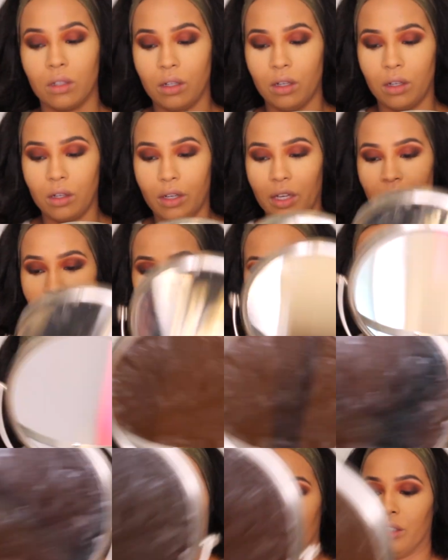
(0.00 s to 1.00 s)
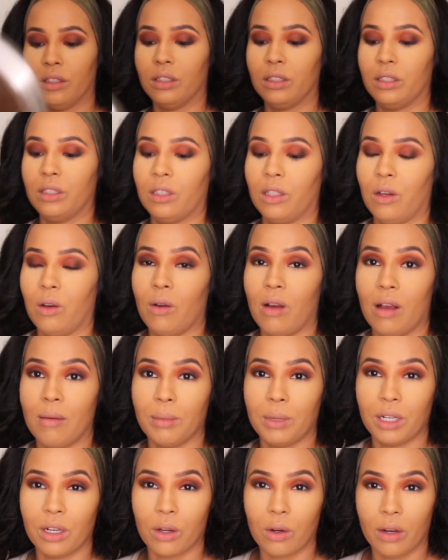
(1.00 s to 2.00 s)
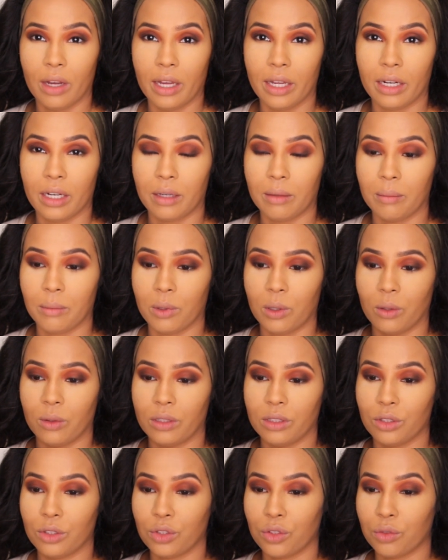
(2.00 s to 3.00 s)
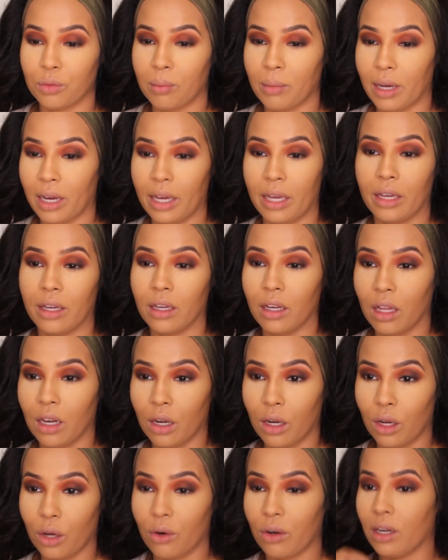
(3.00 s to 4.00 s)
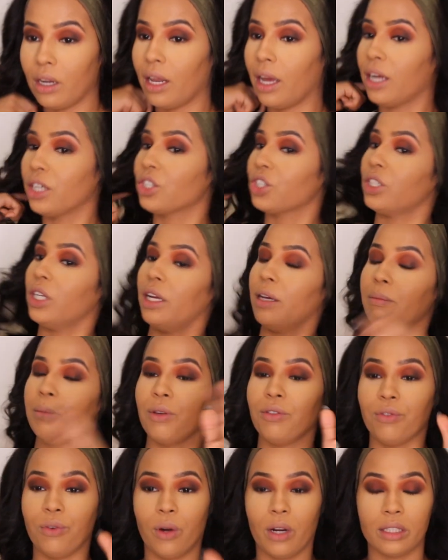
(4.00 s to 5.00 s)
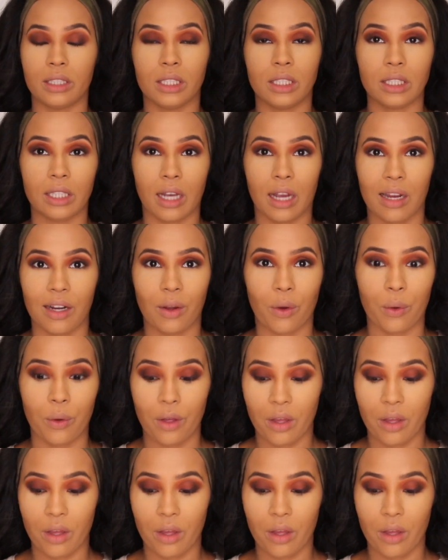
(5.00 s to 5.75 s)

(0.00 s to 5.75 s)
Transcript: Okay, you guys. So I'm gonna go ahead and go into my lower lash line before I decide